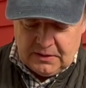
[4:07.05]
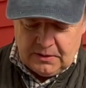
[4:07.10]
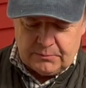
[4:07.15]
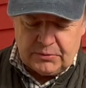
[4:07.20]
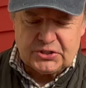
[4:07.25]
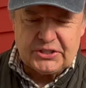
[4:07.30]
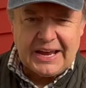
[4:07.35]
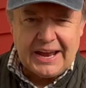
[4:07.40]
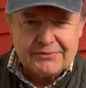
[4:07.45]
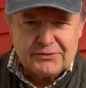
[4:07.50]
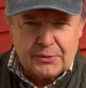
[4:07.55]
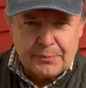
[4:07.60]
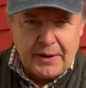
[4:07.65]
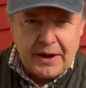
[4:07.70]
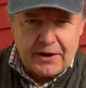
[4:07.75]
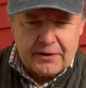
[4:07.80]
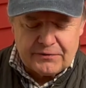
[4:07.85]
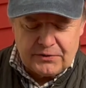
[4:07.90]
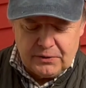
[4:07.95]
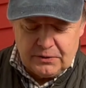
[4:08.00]
You have to
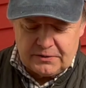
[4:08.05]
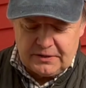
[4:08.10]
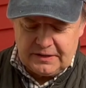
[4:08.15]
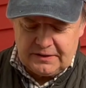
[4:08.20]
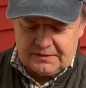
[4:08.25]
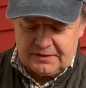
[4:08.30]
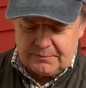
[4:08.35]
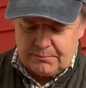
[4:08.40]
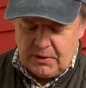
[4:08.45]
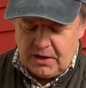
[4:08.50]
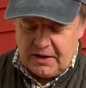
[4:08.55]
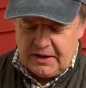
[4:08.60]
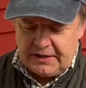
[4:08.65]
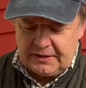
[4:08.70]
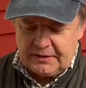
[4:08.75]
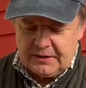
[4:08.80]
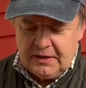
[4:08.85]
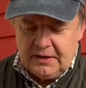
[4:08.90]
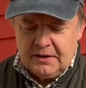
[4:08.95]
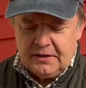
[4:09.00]
bear a few things in
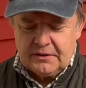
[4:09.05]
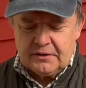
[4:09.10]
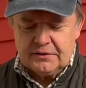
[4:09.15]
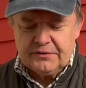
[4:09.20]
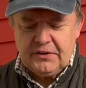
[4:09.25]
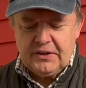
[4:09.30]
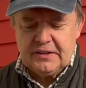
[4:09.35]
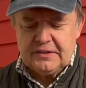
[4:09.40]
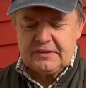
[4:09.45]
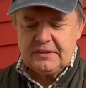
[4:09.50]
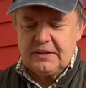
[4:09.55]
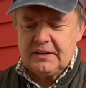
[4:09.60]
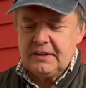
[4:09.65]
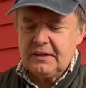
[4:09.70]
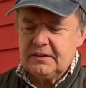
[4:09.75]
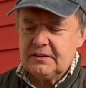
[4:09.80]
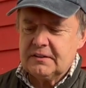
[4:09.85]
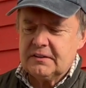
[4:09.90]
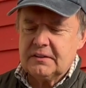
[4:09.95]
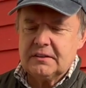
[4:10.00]
mind. The first thing
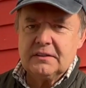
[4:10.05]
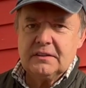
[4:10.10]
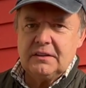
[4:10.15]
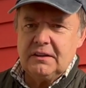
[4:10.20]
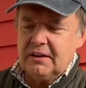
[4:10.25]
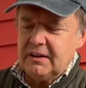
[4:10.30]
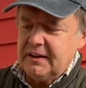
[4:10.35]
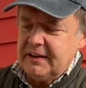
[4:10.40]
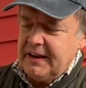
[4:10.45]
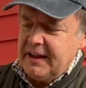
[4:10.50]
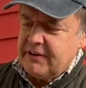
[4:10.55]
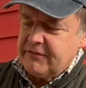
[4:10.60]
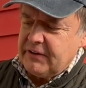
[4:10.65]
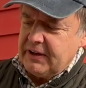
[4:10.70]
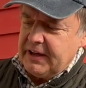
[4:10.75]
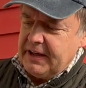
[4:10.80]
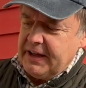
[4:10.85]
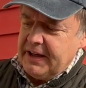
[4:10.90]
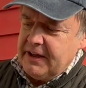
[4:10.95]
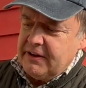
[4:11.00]
is that you
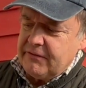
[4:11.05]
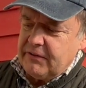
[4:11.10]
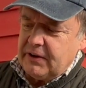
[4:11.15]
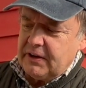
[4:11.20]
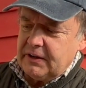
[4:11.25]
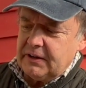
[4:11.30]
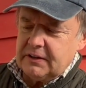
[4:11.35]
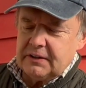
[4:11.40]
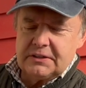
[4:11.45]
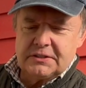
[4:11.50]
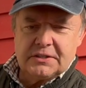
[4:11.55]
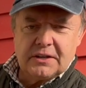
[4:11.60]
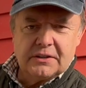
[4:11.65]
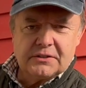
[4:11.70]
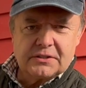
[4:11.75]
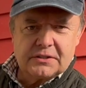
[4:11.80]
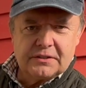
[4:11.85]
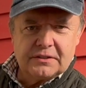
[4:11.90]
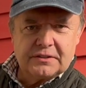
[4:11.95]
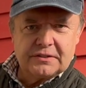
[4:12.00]
never ever
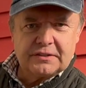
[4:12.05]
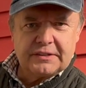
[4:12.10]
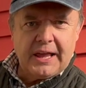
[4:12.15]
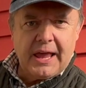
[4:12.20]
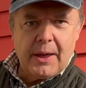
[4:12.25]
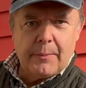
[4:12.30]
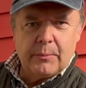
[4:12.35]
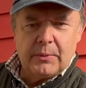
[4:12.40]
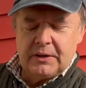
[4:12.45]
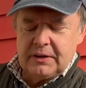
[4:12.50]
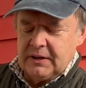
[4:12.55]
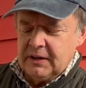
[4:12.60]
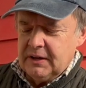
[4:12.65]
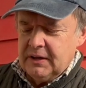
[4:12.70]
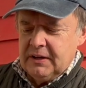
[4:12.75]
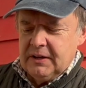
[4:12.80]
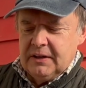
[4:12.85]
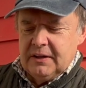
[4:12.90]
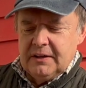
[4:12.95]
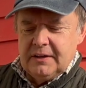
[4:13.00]
touch the stem.
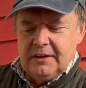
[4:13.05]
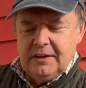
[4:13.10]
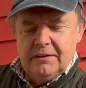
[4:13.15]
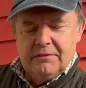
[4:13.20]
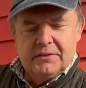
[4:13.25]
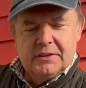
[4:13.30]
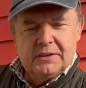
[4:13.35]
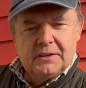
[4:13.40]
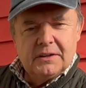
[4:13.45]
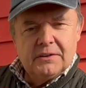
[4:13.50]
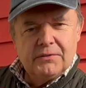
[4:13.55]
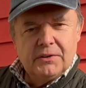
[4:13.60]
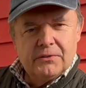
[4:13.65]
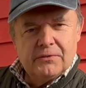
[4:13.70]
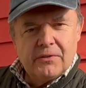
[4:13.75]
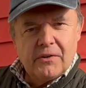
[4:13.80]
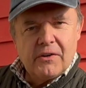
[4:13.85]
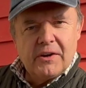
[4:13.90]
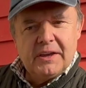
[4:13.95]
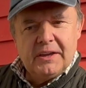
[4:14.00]
Even if you're
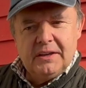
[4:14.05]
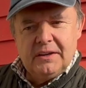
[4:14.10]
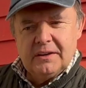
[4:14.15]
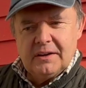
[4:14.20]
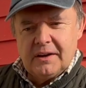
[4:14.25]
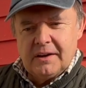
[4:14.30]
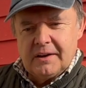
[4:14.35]
very